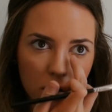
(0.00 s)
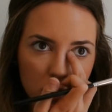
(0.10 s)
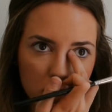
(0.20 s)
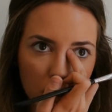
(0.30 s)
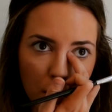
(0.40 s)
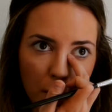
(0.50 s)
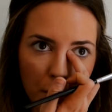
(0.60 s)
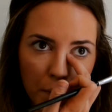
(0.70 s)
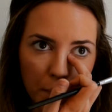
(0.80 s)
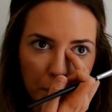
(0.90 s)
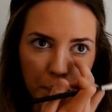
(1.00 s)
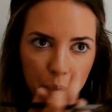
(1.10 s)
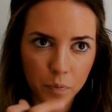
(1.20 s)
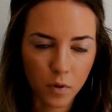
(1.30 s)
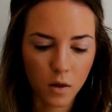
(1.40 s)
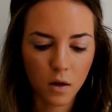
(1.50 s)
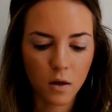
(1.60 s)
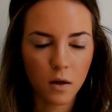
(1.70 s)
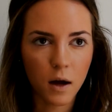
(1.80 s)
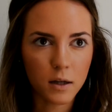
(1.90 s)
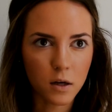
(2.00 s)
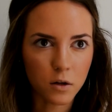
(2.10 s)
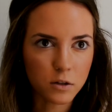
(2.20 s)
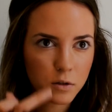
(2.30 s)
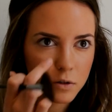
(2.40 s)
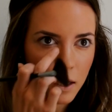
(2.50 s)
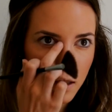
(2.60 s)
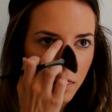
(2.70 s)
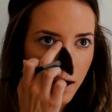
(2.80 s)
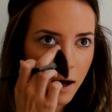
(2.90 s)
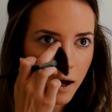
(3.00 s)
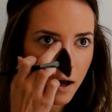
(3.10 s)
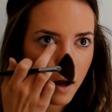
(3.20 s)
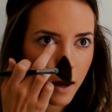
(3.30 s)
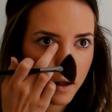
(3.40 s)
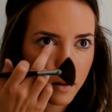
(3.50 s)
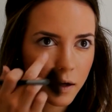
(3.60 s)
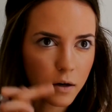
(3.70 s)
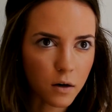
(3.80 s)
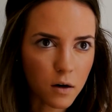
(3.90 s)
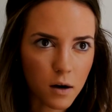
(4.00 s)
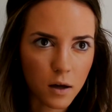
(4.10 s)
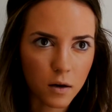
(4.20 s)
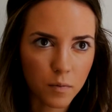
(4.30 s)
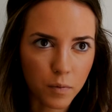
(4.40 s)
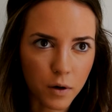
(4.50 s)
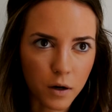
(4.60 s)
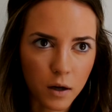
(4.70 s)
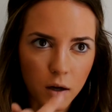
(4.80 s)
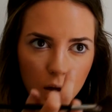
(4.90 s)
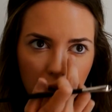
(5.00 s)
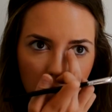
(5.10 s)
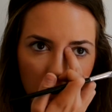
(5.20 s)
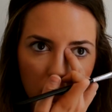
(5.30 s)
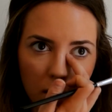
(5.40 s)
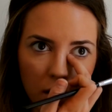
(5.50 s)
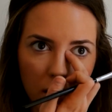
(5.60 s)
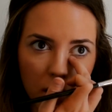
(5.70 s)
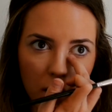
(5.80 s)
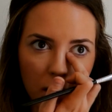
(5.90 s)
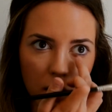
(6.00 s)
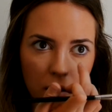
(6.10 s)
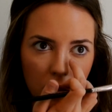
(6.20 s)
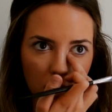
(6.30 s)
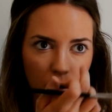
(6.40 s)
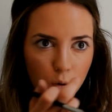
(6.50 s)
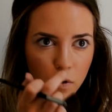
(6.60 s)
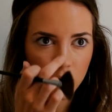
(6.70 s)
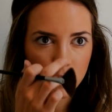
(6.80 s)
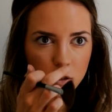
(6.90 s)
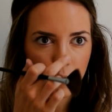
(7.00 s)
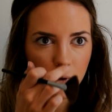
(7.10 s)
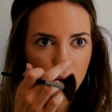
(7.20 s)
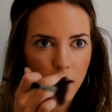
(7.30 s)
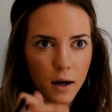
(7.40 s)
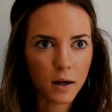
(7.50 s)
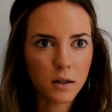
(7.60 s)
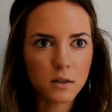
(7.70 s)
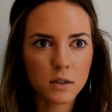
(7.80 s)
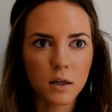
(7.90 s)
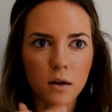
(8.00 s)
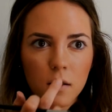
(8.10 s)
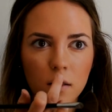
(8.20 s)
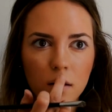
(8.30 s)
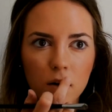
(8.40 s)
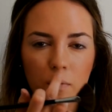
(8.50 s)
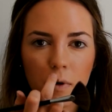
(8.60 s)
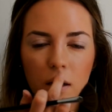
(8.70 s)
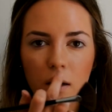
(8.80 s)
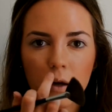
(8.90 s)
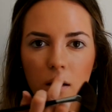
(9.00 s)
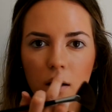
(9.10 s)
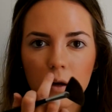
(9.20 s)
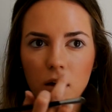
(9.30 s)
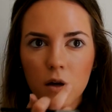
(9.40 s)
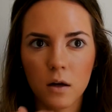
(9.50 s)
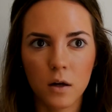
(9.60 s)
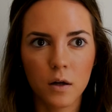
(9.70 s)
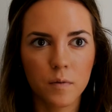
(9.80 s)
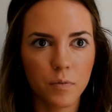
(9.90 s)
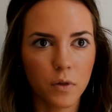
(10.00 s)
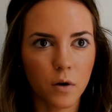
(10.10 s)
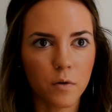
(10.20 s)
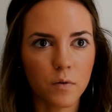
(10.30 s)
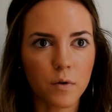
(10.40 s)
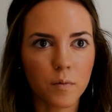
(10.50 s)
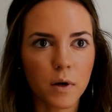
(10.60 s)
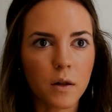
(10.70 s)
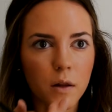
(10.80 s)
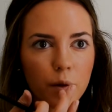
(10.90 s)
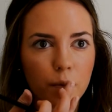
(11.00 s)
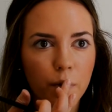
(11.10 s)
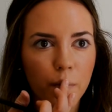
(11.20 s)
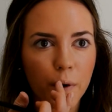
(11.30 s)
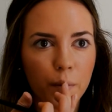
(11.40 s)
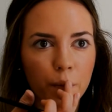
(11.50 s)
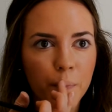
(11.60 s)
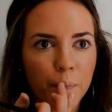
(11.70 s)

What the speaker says: So I also take that highlighter and put it in the corners of my eyes and a little bit over my lip bow.